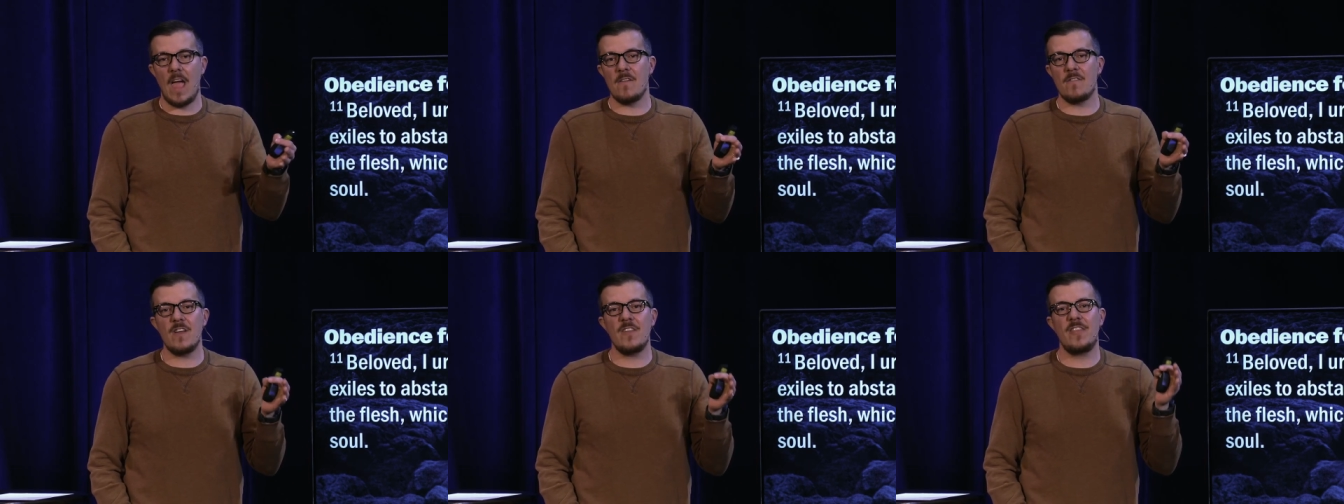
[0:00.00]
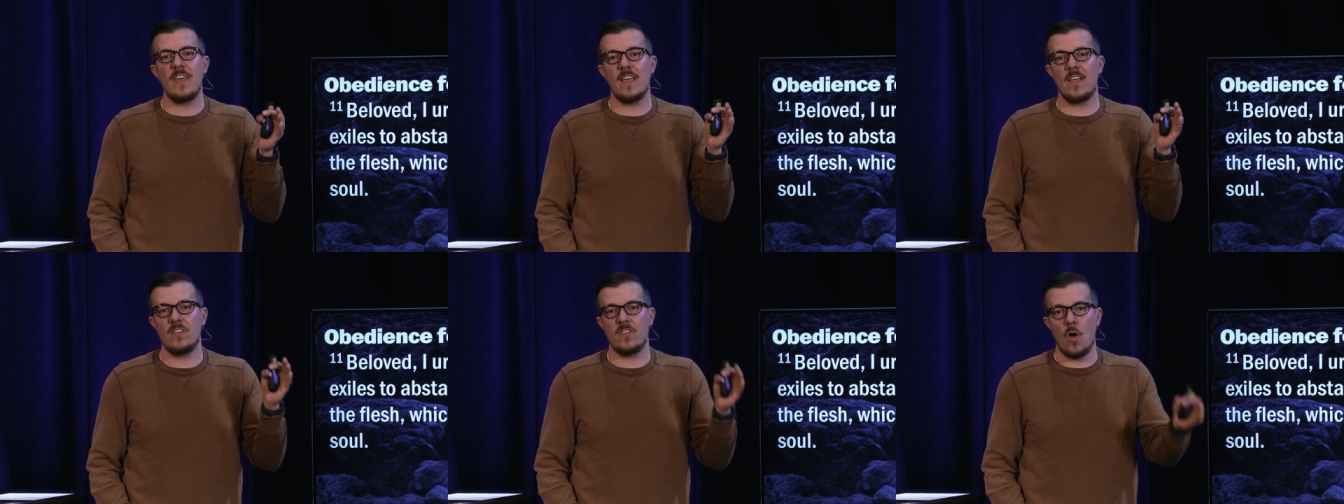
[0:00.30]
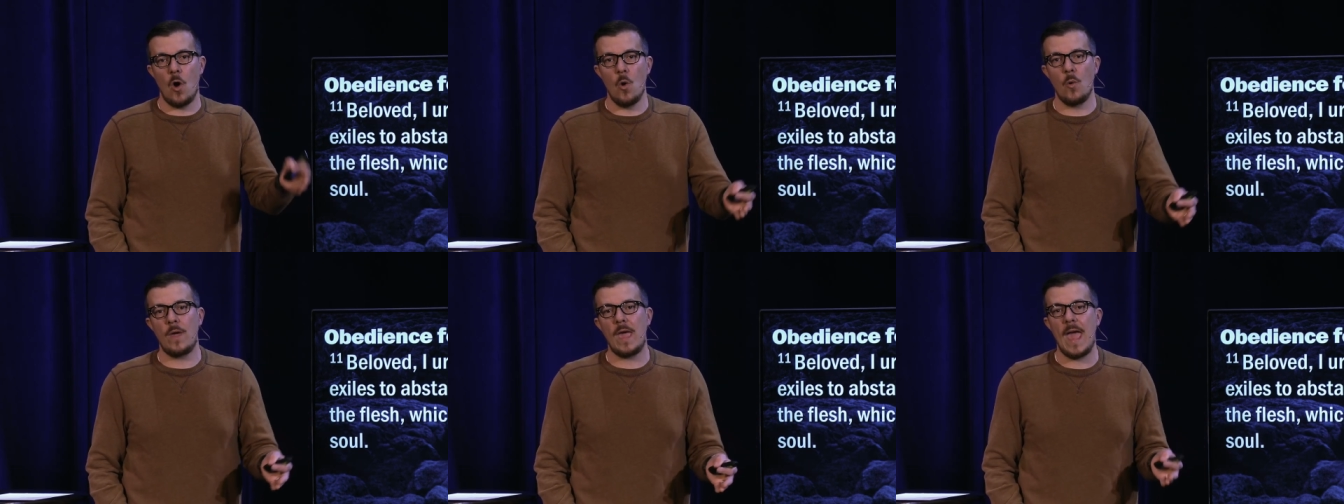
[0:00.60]
everything is
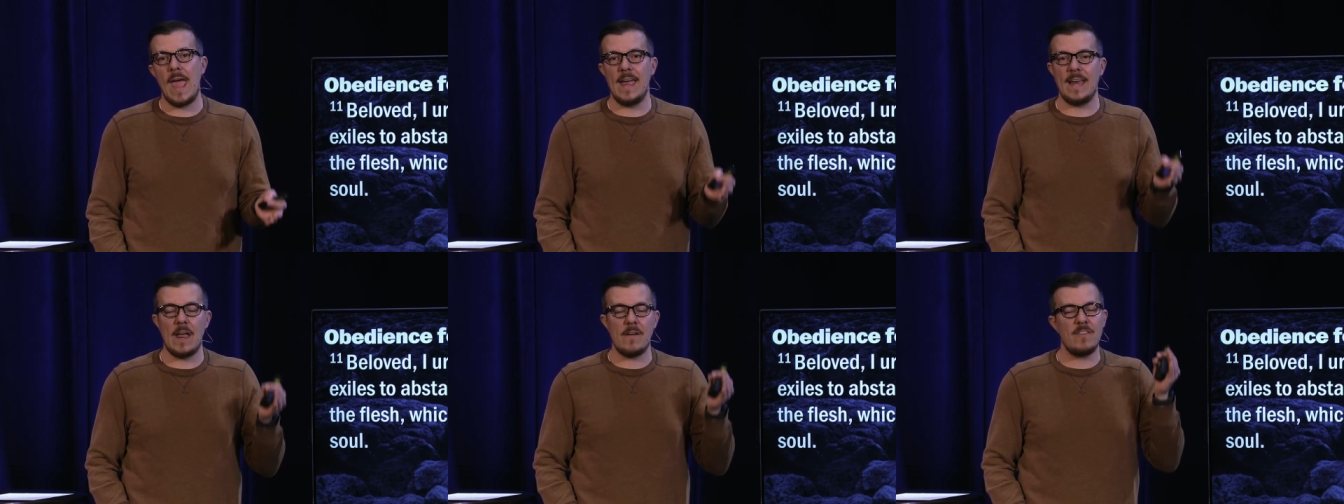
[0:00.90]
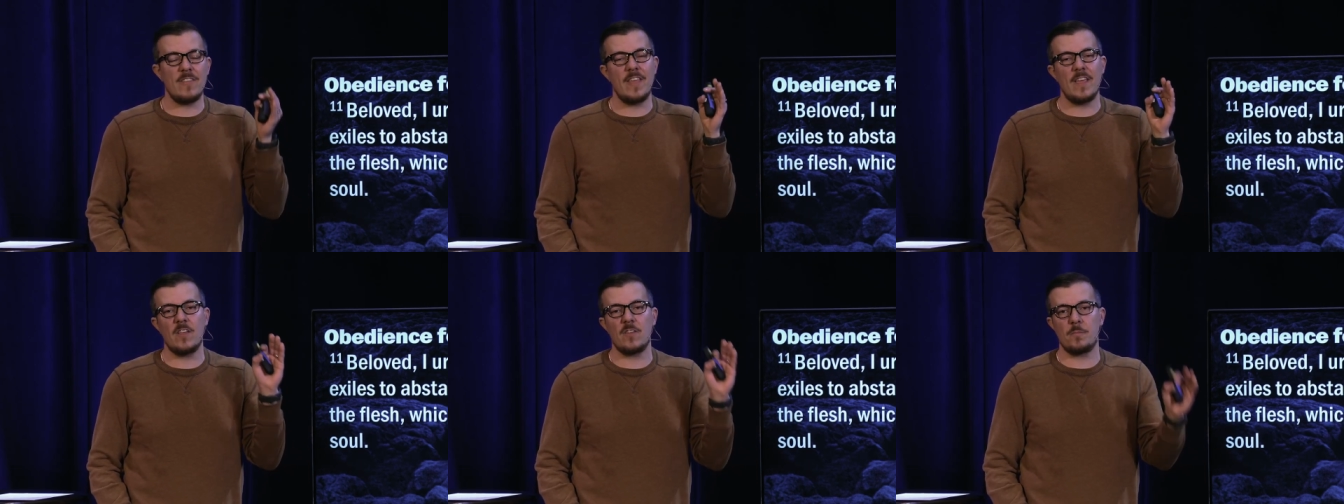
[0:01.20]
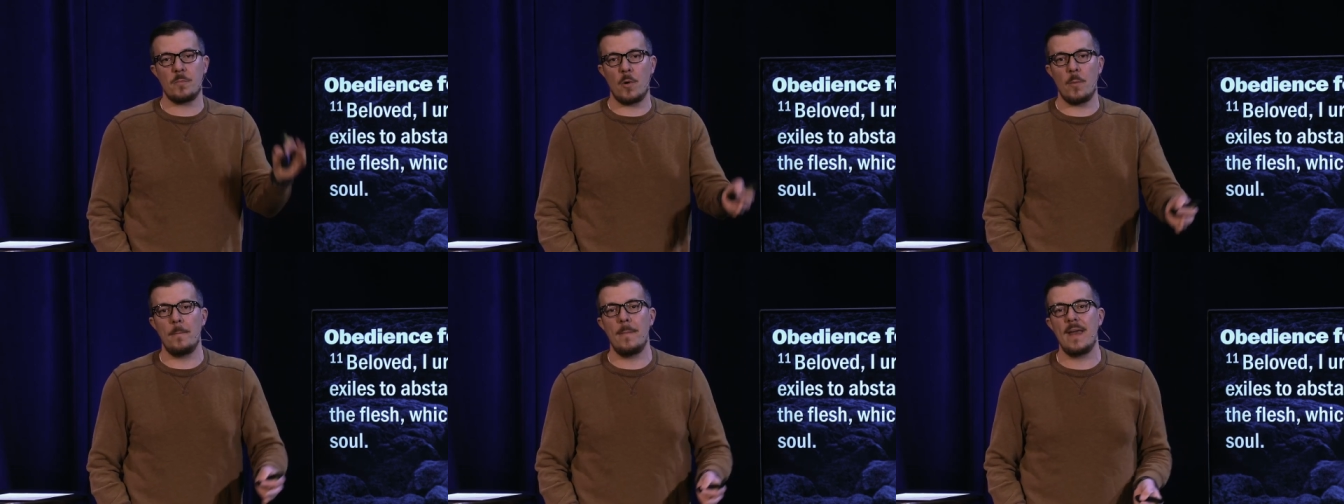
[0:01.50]
okay and everything is
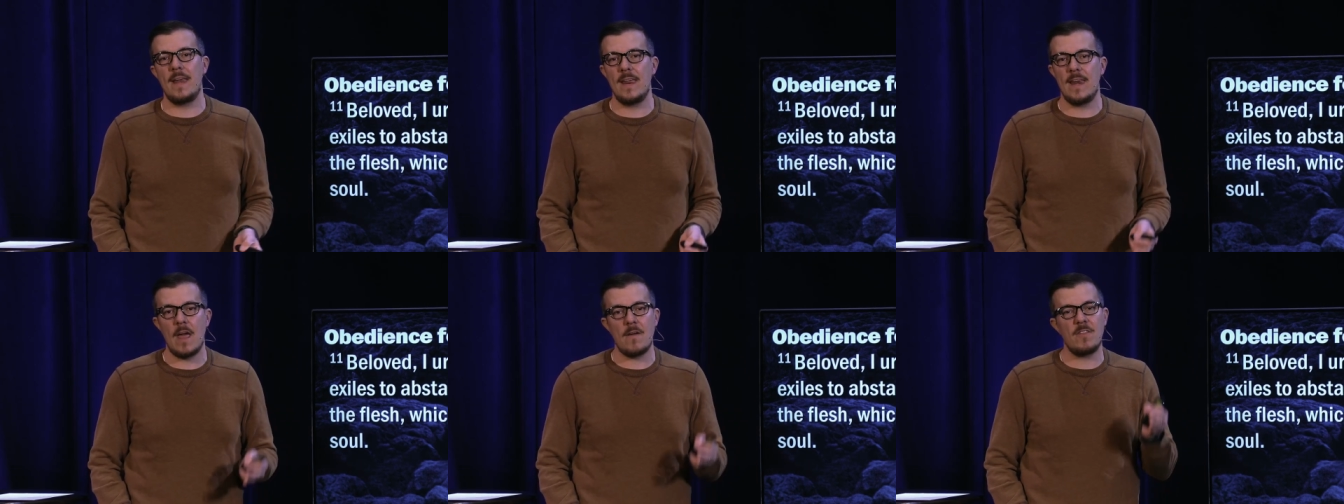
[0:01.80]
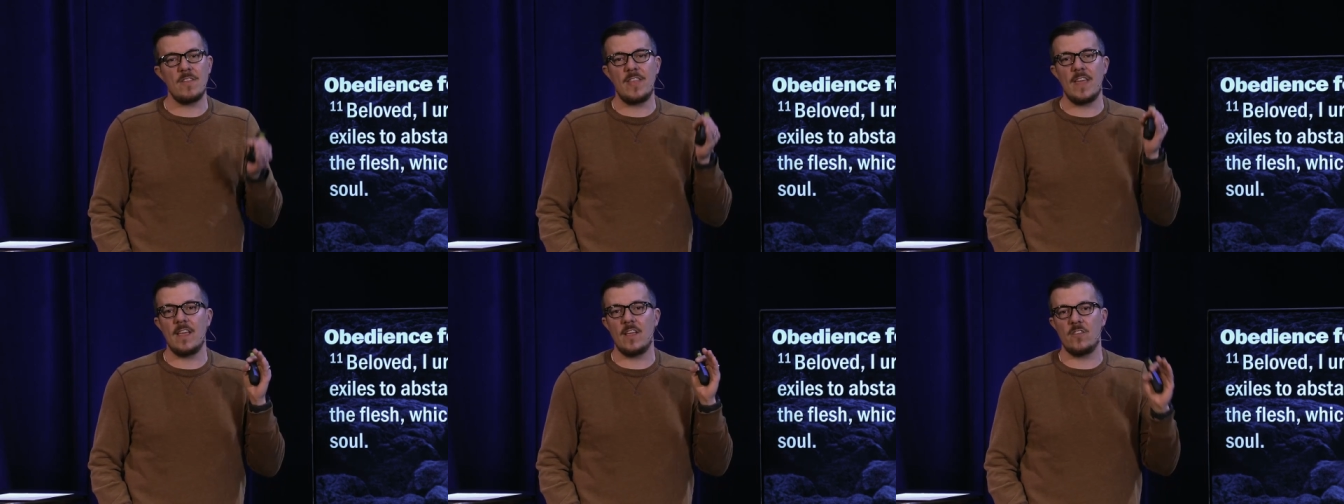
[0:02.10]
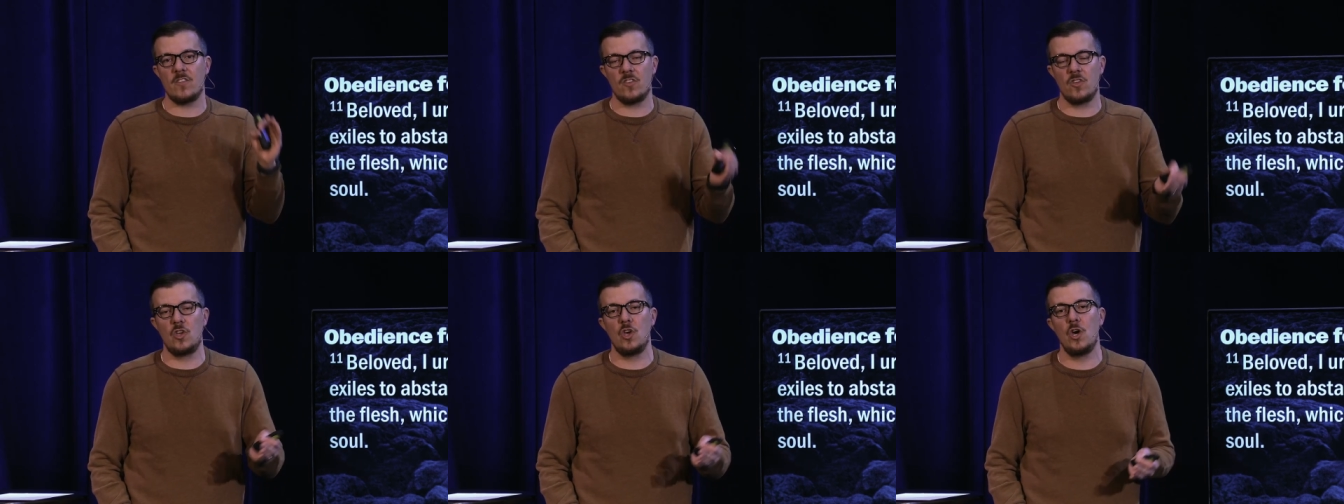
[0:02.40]
permitted, everything
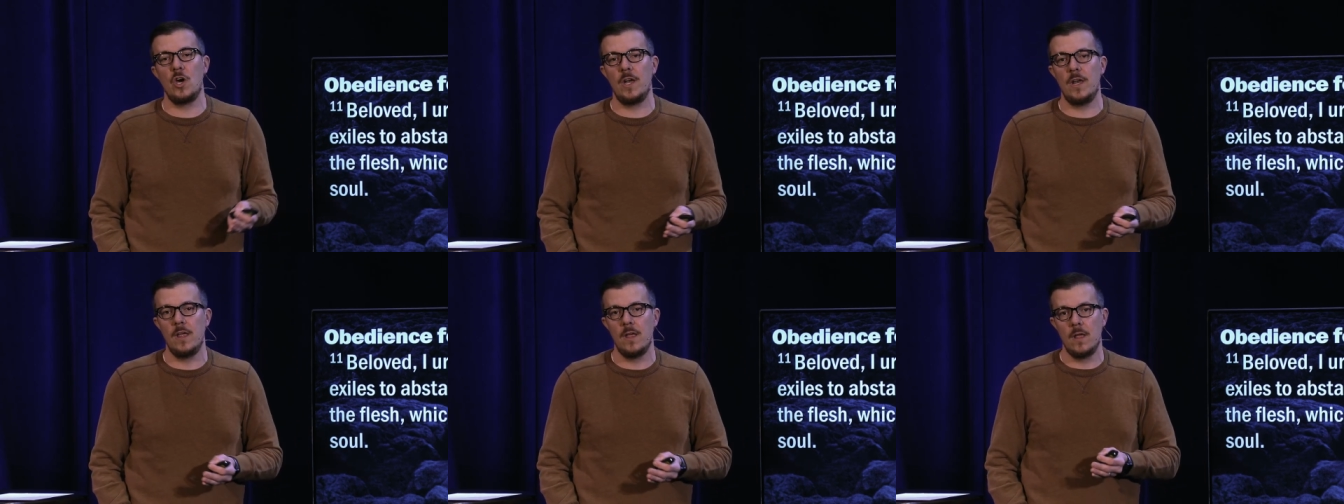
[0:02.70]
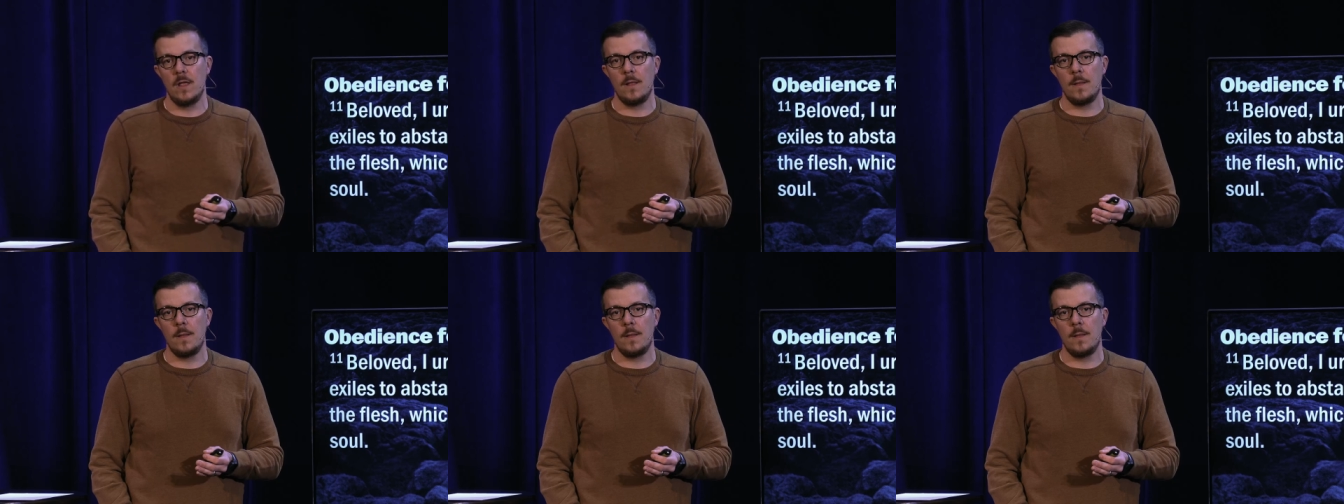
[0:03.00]
is good.